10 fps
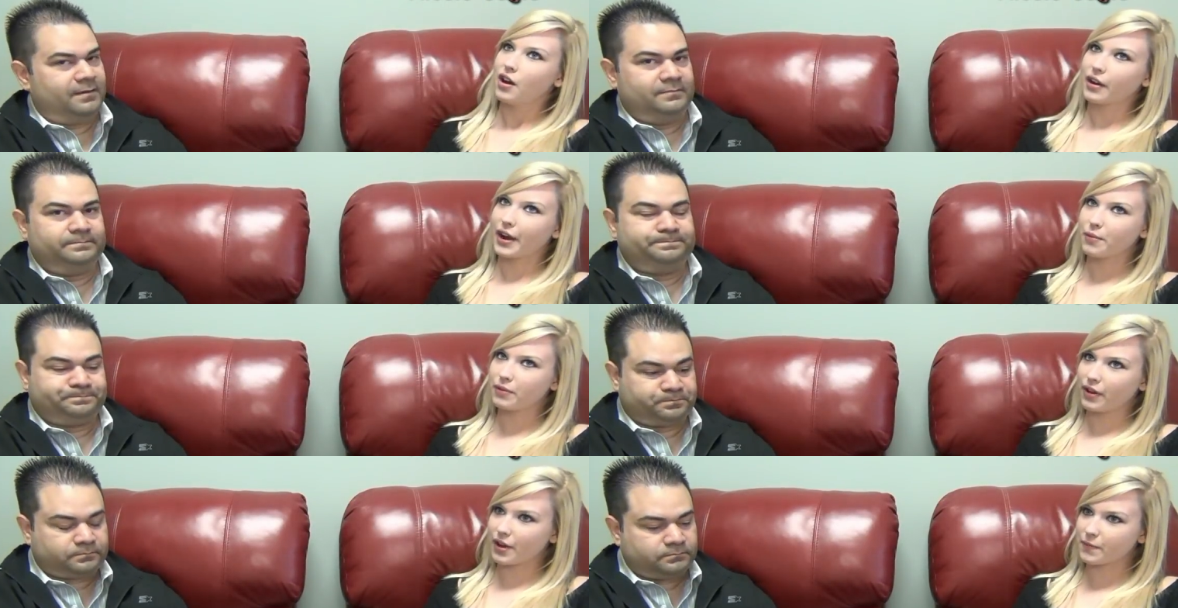Speaker 1: Okay,
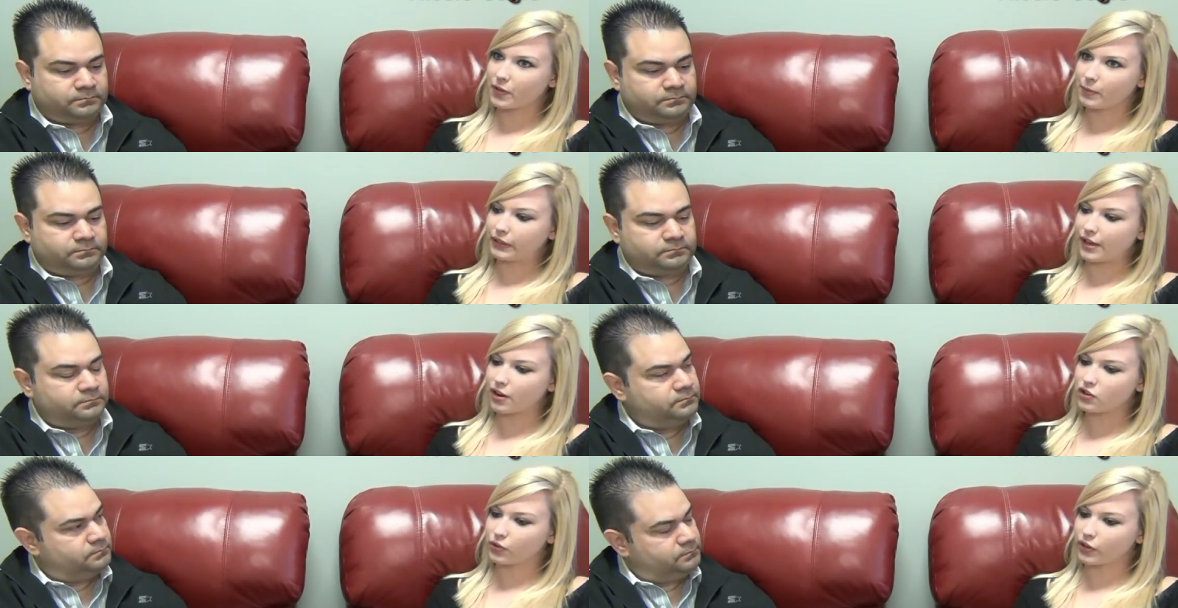well, I'm from
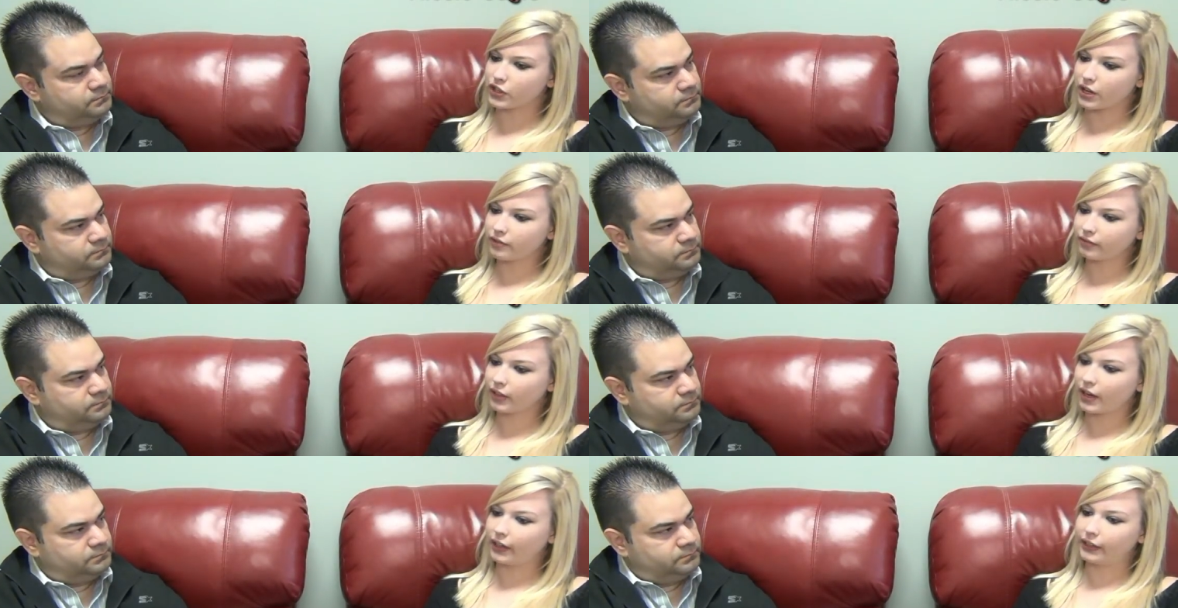Atlanta, Georgia.
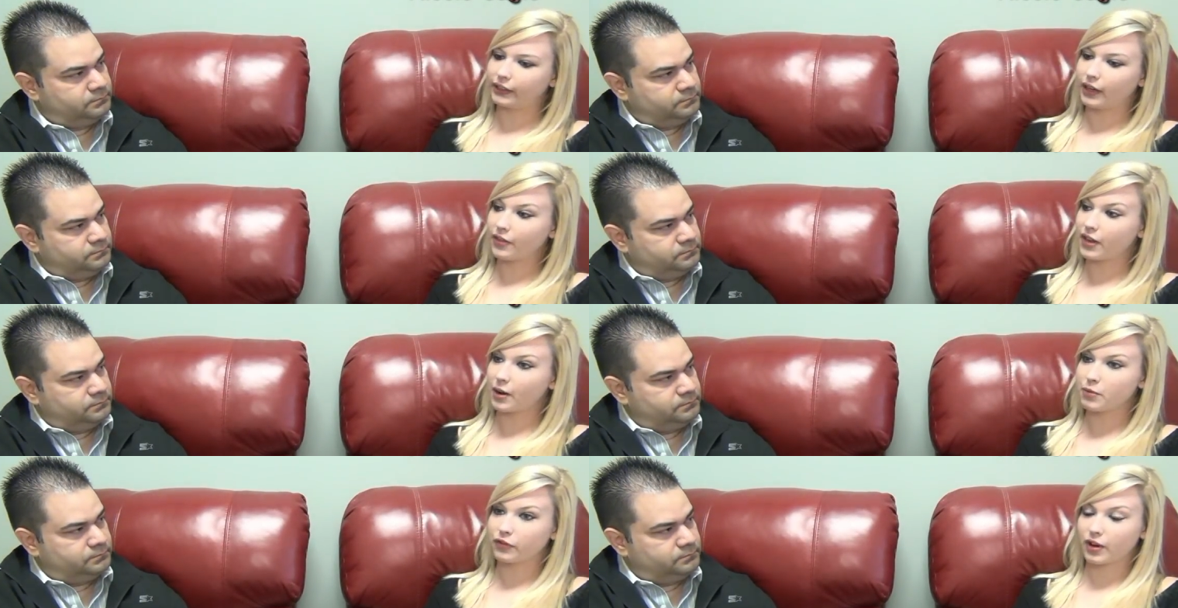
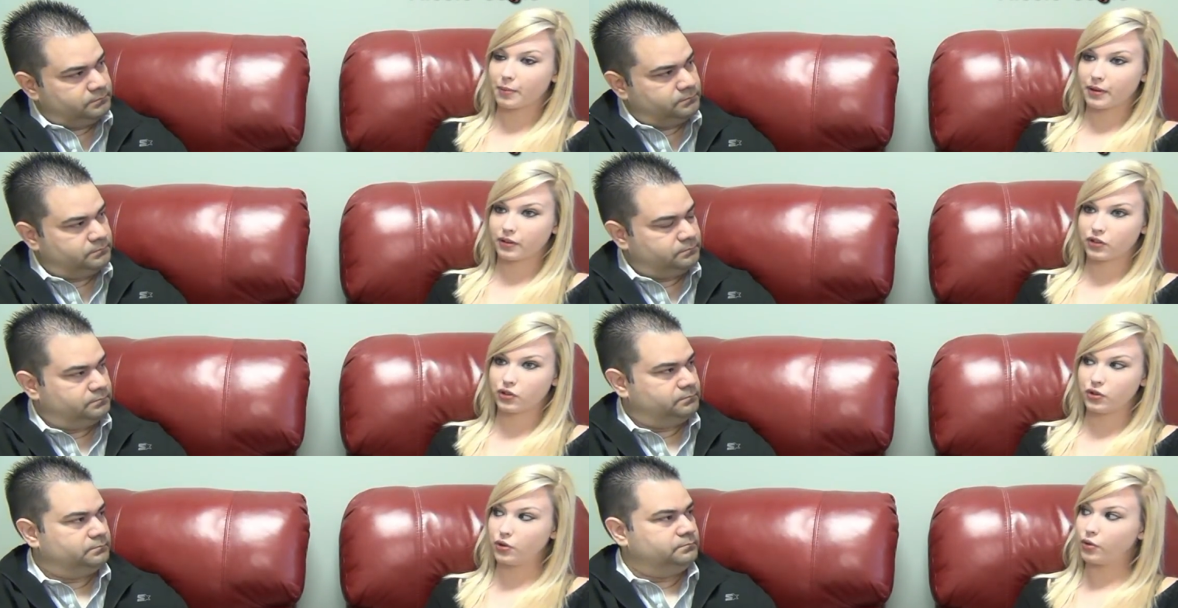Then I moved up
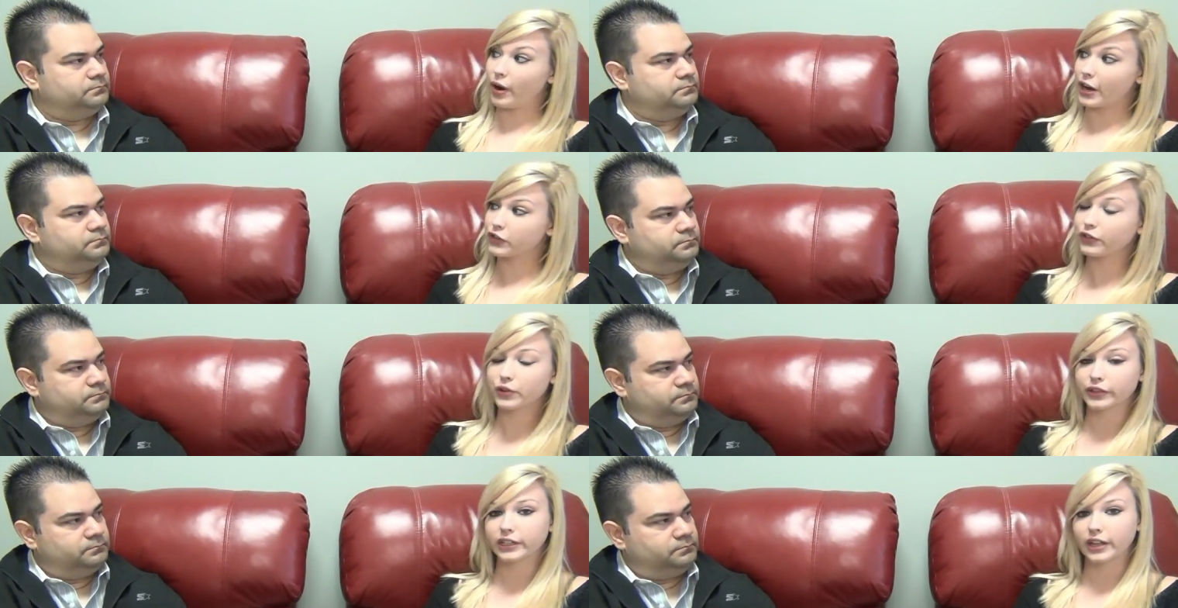to Asheville,
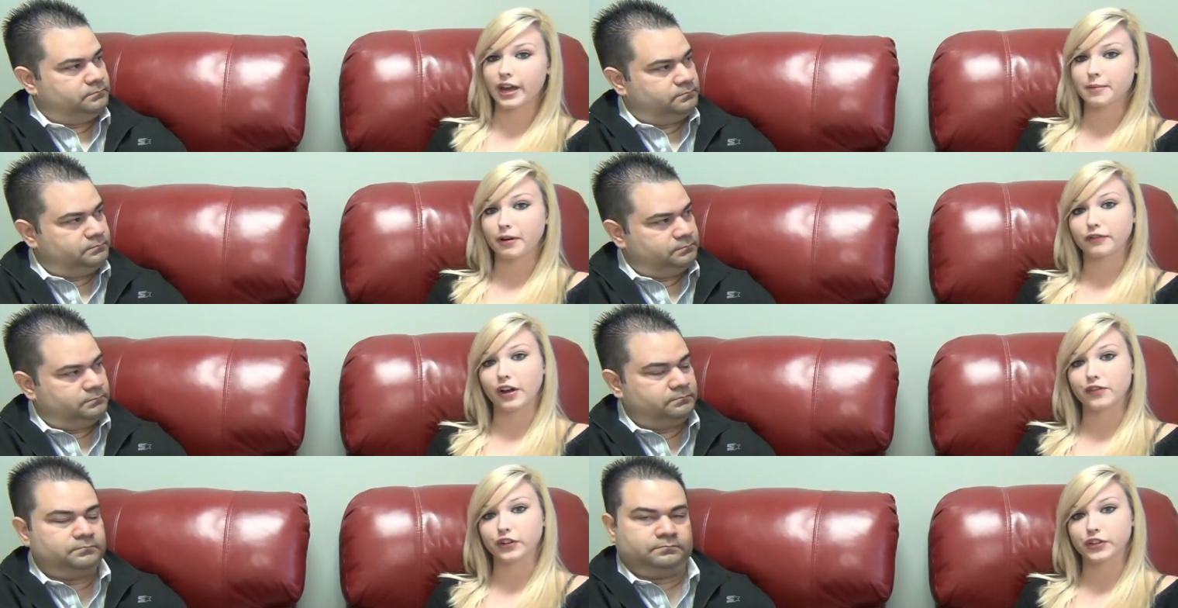North Carolina, about
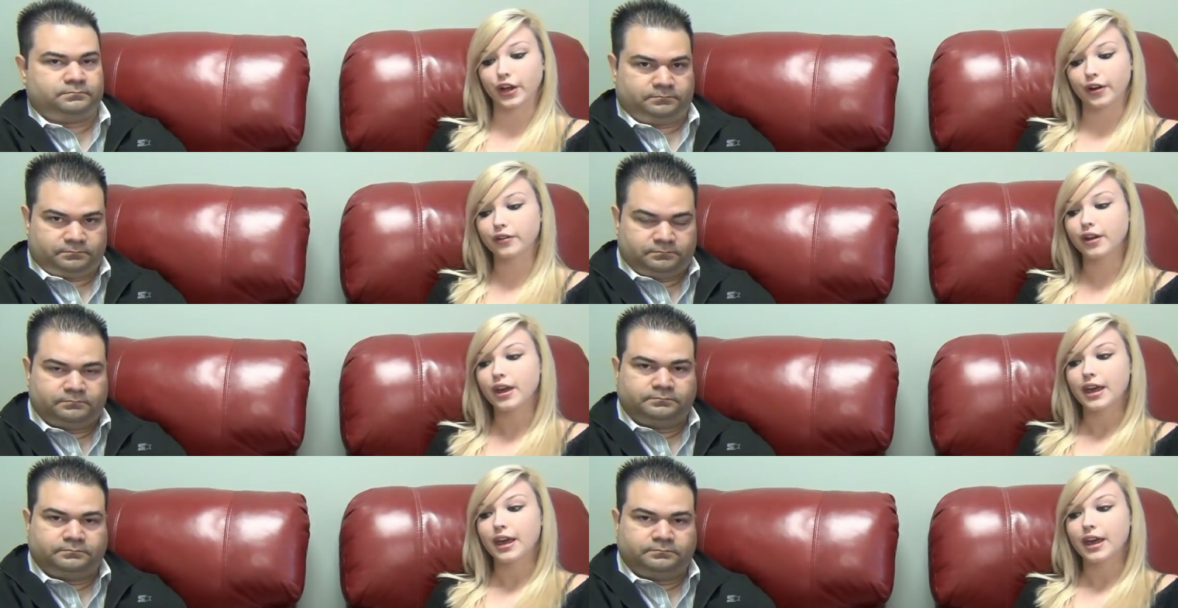5 years ago,